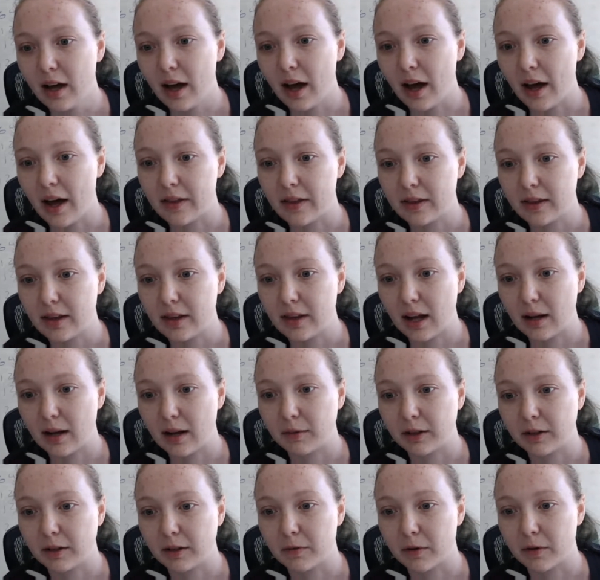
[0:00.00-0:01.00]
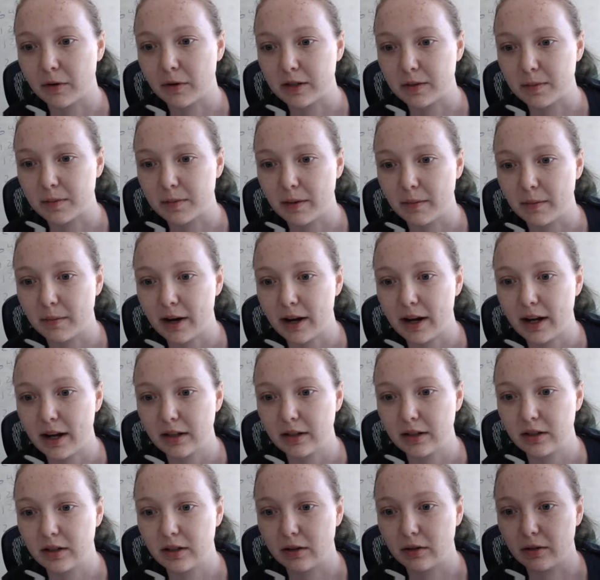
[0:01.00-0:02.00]
Other than that, I'm looking forward to spring
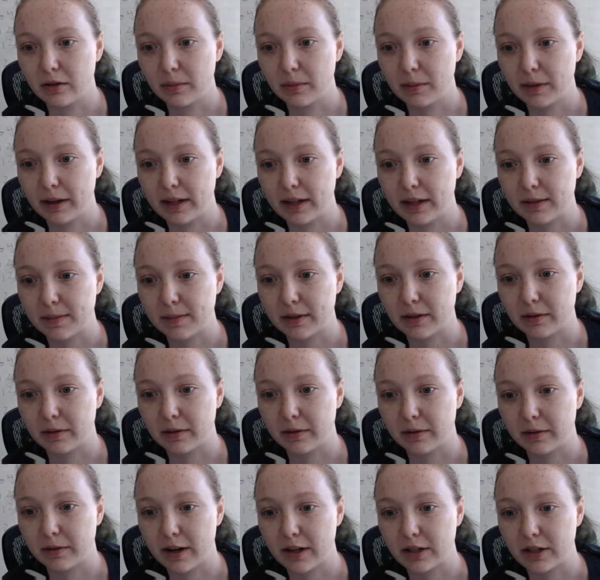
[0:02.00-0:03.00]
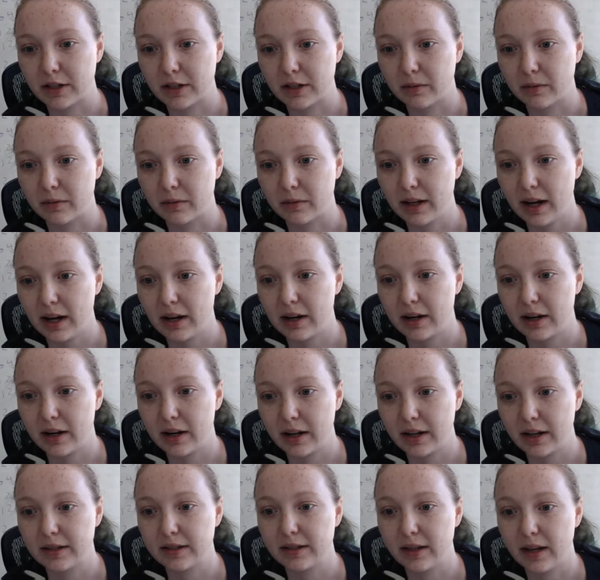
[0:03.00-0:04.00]
break. No real plans but to refresh on weak
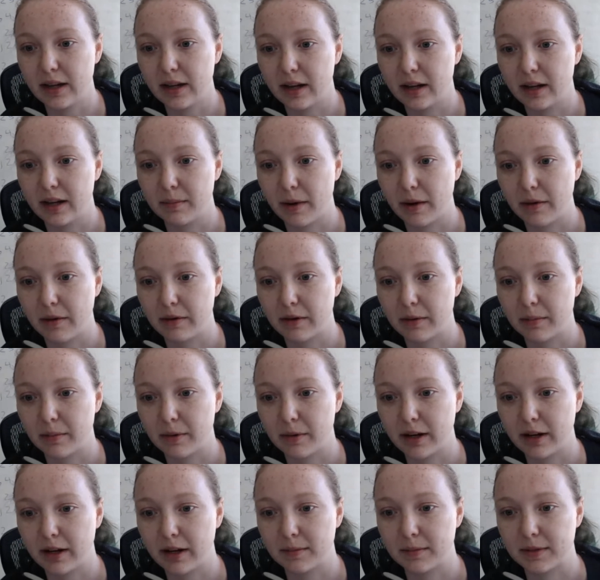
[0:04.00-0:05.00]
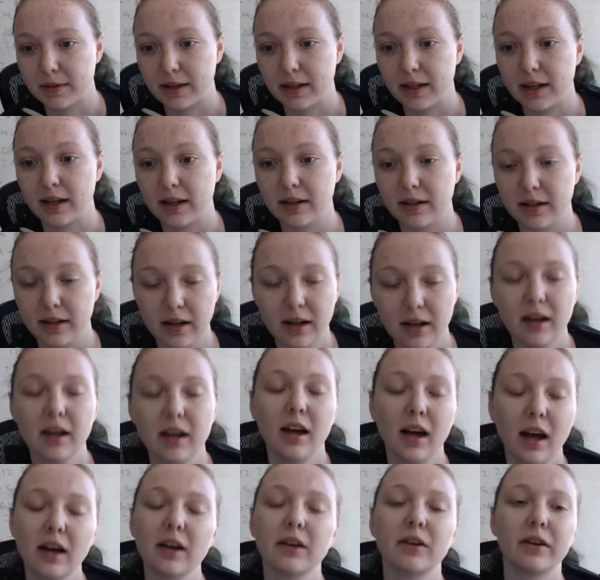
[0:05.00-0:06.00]
areas. My real break comes at the end.
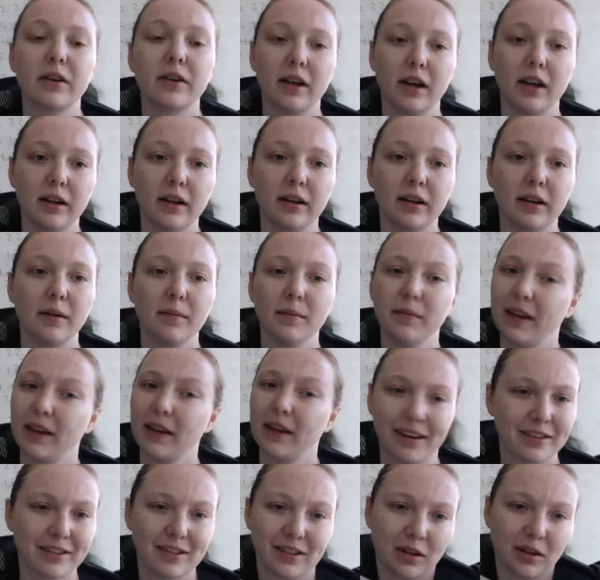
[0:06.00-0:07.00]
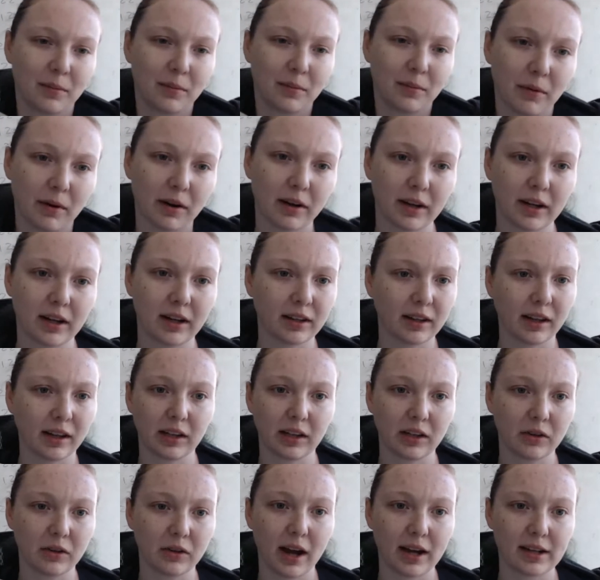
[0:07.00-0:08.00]
I agree. Yep, like I'll still be working and
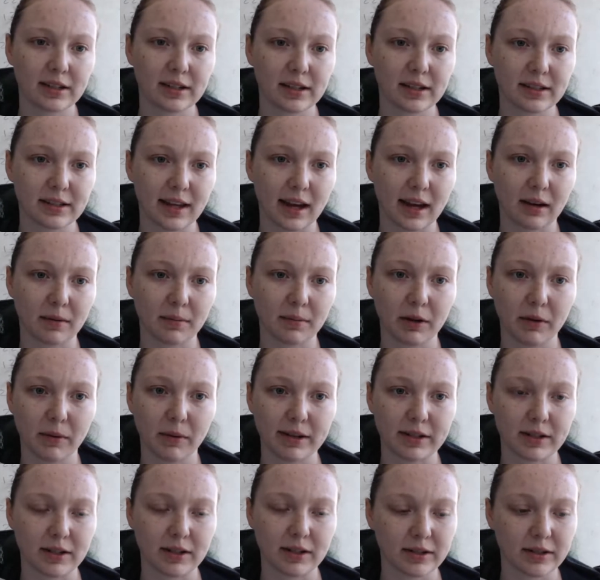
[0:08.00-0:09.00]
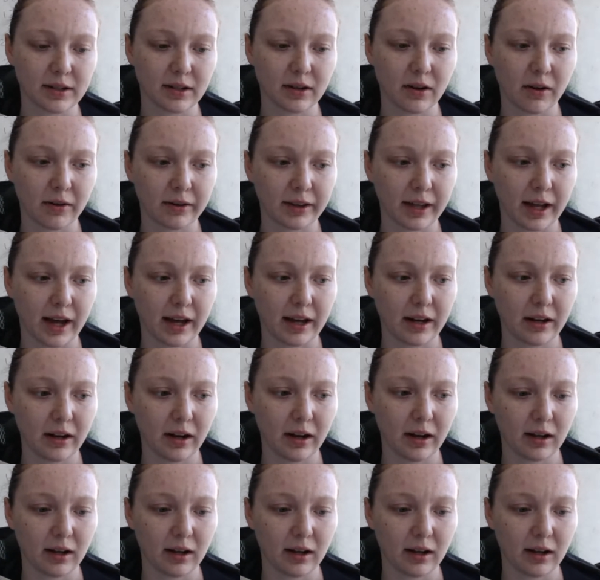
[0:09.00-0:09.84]
like you guys can Slack me questions and all that.